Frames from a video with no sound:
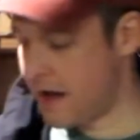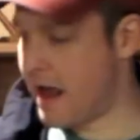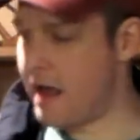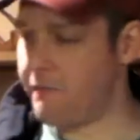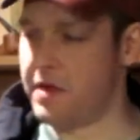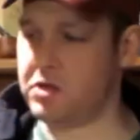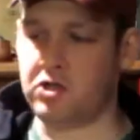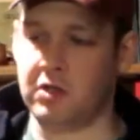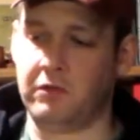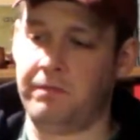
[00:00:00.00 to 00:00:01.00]
½ inch
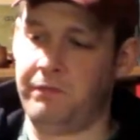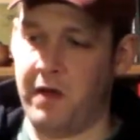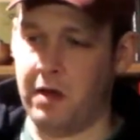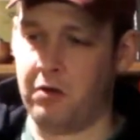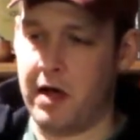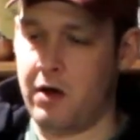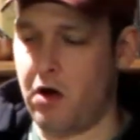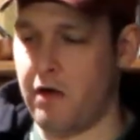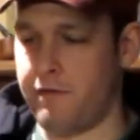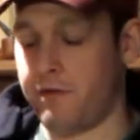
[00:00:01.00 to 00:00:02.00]
just fell right
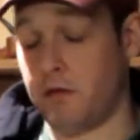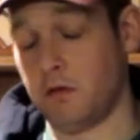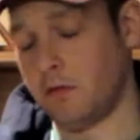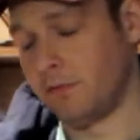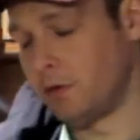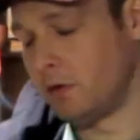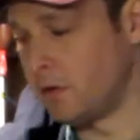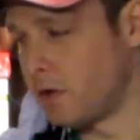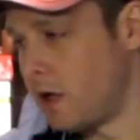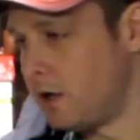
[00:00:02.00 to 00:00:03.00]
off.
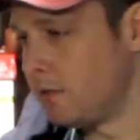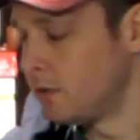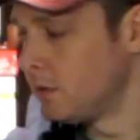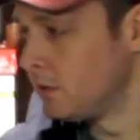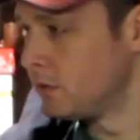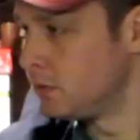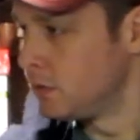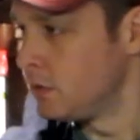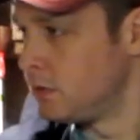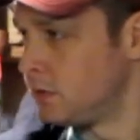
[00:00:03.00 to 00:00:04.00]
Okay.
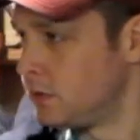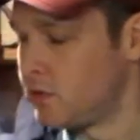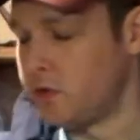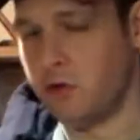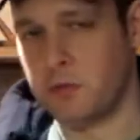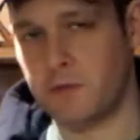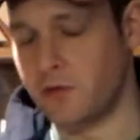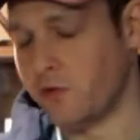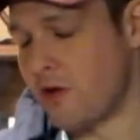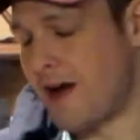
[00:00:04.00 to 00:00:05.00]
Excuse me for
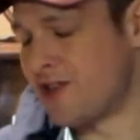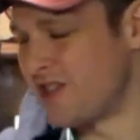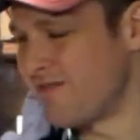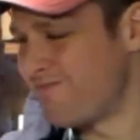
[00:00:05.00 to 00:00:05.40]
scratching.